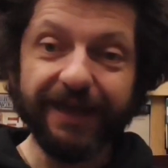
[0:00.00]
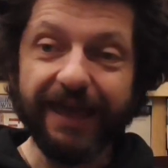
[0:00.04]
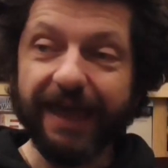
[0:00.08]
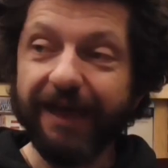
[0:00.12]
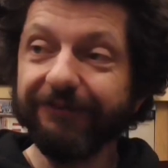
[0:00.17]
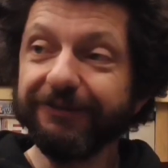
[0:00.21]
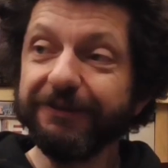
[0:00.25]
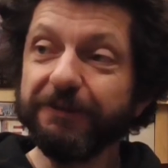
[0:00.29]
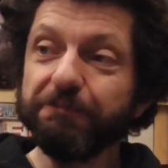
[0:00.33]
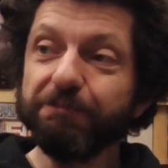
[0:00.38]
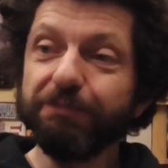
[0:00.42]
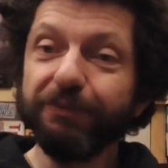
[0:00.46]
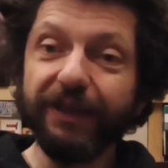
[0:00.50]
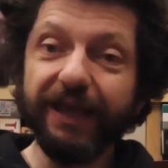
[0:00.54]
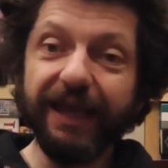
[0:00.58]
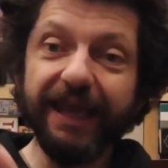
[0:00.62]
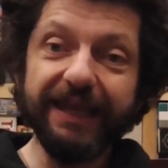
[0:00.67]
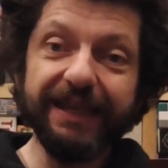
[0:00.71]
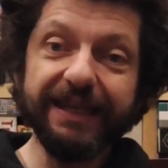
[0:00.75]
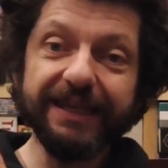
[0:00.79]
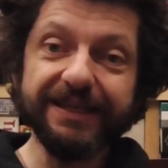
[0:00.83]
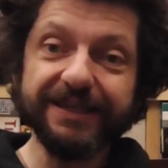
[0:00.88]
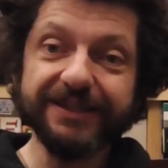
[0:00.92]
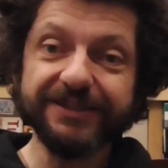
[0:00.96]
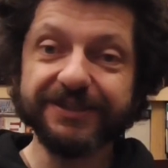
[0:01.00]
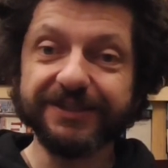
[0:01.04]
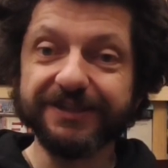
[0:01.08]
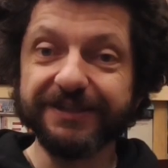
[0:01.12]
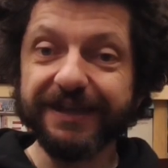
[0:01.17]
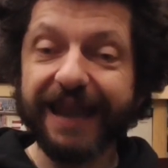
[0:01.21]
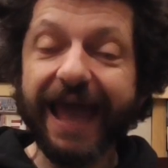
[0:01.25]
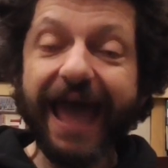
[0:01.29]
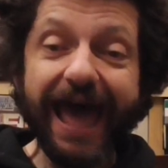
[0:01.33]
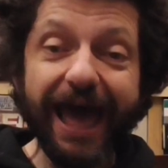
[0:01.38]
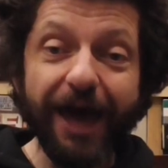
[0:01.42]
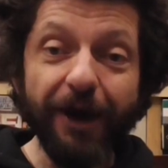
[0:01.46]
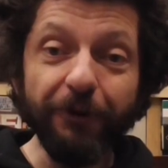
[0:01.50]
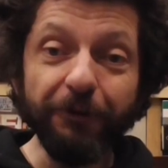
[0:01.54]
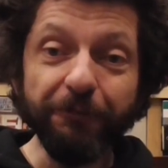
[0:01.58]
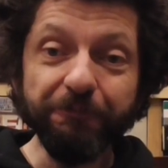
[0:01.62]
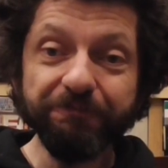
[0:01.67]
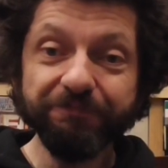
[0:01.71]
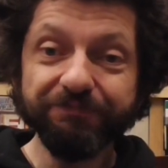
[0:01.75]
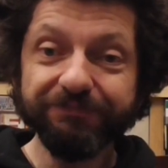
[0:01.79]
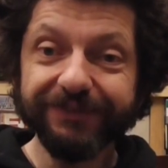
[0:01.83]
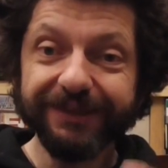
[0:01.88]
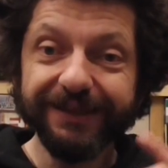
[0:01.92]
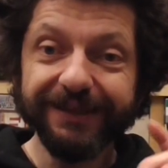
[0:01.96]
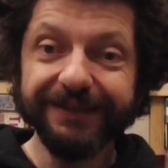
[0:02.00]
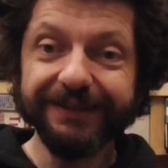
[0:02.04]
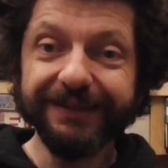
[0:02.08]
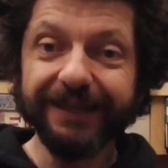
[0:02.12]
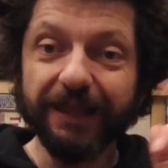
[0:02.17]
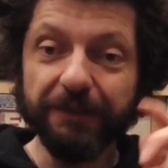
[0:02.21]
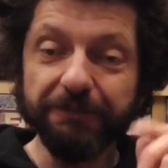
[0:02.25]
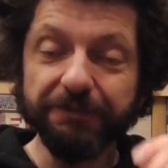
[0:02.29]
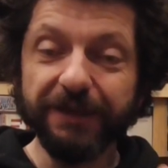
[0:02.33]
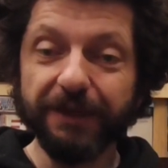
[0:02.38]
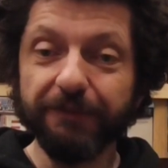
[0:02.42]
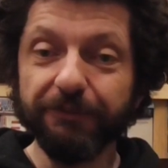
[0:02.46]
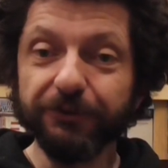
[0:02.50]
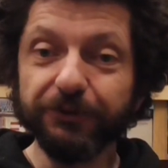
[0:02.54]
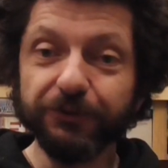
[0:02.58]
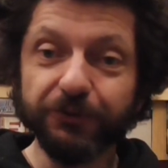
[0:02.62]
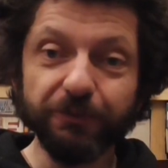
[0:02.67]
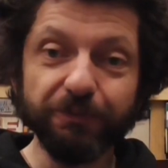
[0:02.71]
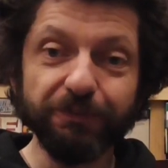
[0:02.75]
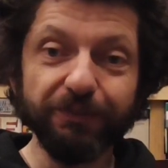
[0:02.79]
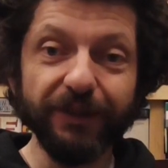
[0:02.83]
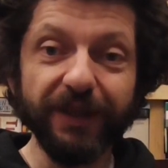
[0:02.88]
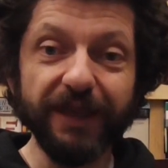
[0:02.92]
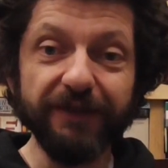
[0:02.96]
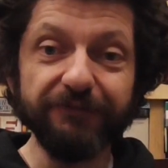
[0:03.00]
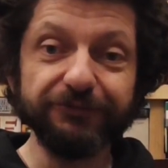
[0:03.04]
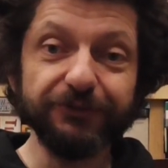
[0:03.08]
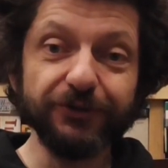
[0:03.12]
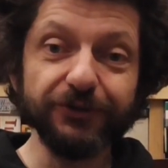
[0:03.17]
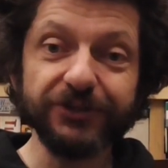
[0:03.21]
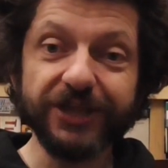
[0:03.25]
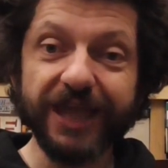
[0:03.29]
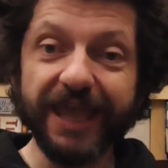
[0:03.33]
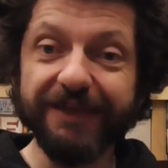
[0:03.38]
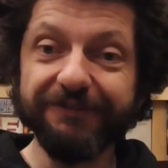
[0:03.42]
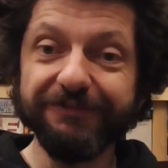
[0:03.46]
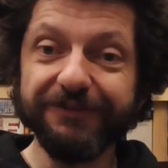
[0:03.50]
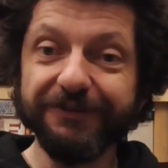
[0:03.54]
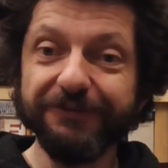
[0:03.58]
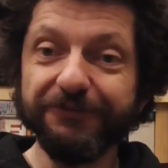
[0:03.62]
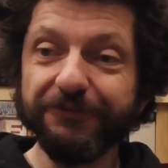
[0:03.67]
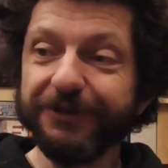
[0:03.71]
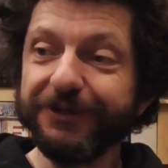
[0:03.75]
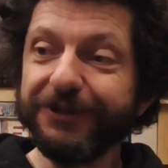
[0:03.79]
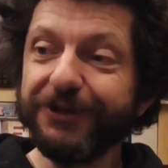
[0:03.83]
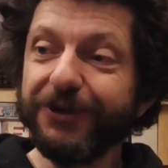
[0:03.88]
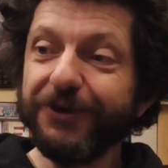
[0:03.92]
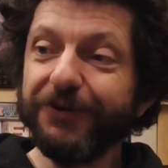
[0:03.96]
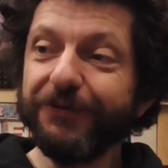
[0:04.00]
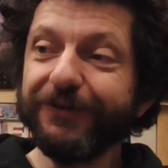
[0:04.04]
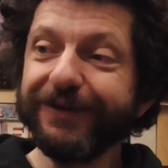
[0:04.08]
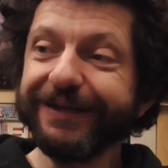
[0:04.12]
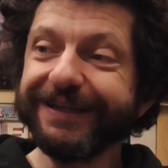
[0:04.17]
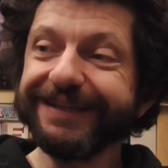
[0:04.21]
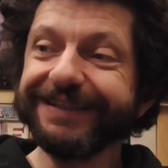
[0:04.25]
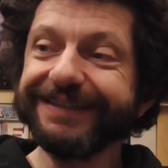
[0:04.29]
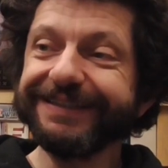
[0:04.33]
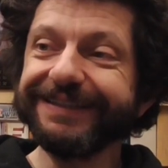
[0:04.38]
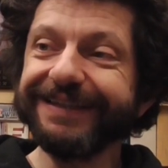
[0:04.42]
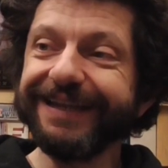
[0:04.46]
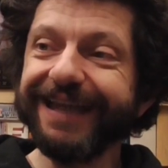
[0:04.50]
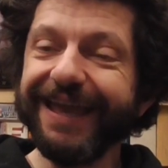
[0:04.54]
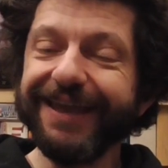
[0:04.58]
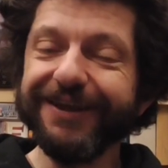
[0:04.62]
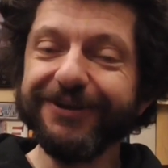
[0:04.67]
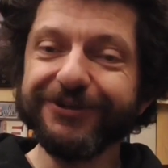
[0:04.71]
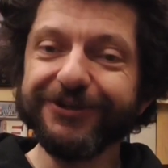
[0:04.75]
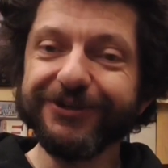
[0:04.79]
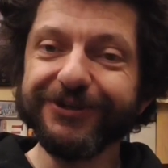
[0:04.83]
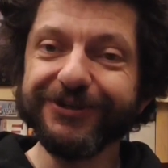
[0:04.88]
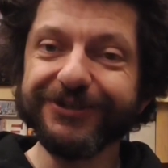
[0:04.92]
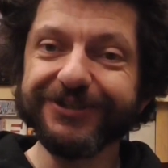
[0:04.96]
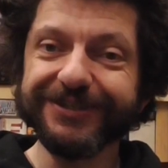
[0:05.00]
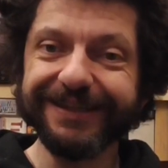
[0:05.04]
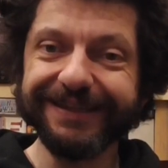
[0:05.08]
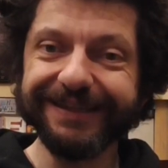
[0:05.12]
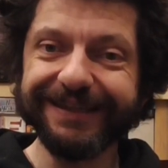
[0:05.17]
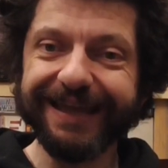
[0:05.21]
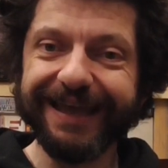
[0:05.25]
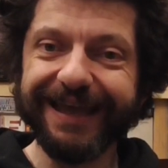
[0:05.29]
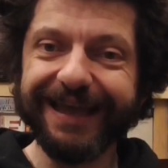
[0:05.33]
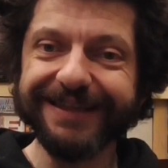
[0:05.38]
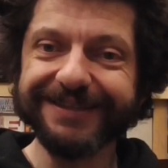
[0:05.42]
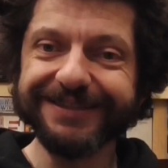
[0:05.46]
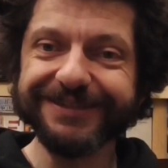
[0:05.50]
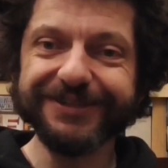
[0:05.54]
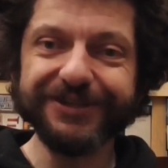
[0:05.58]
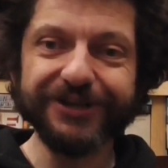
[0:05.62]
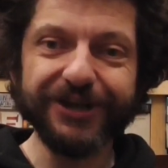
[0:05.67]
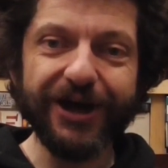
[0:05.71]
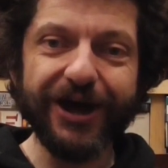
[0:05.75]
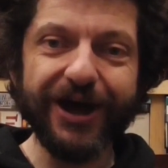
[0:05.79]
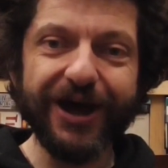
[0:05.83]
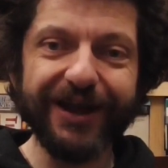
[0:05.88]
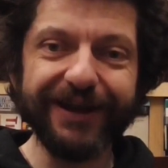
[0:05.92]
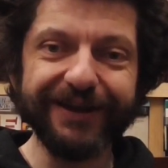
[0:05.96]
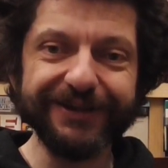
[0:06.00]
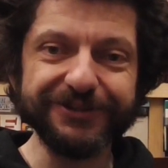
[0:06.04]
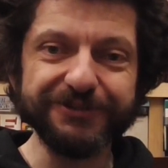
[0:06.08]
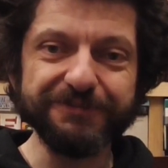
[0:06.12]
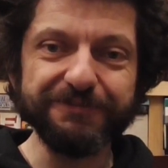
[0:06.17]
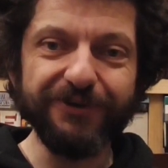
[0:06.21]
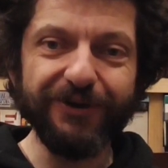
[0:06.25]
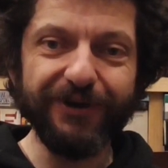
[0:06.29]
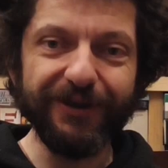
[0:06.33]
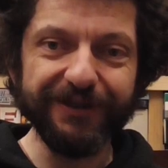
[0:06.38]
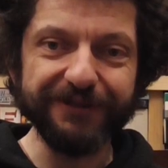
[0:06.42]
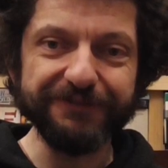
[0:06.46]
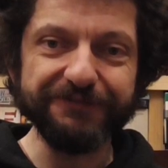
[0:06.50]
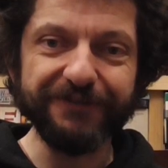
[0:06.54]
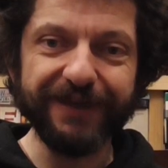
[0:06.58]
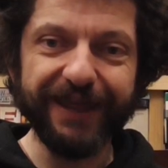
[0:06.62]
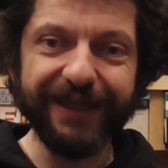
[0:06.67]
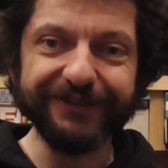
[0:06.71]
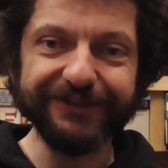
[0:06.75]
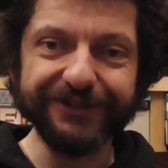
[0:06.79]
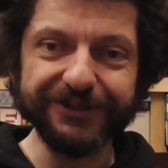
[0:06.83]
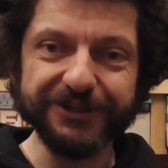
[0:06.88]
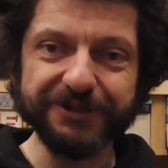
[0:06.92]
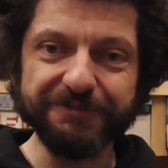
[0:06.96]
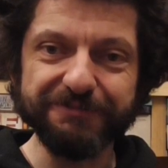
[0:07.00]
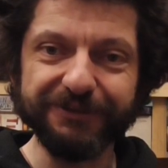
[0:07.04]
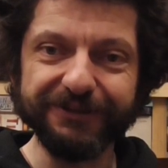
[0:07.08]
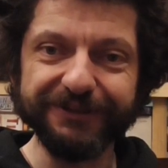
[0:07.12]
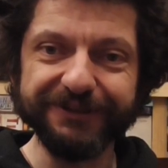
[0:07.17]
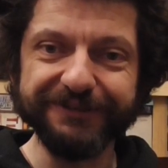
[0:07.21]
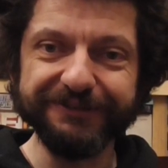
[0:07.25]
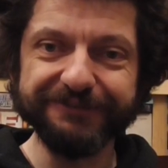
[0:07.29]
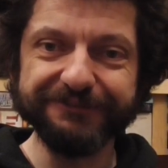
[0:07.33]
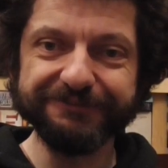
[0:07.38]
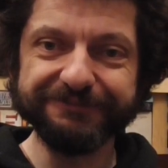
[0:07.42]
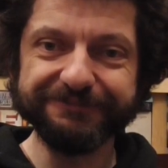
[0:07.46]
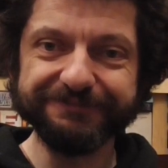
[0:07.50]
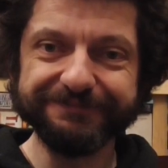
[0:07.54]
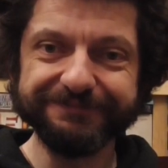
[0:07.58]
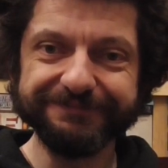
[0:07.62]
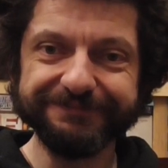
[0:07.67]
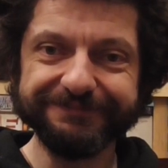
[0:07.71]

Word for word: Have them play this now they'll be able to play Frosthaven with you when they're teenagers, and that's not a small advantage, I believe.